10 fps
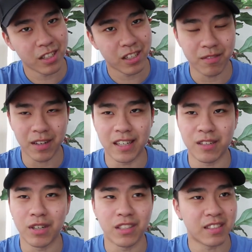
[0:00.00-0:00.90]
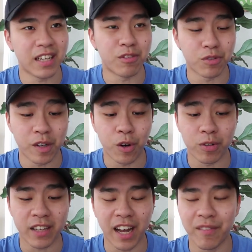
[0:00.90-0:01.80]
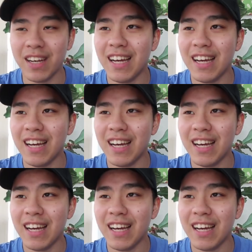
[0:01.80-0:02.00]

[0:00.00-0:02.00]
You know, I didn't want to stay in the room the whole time.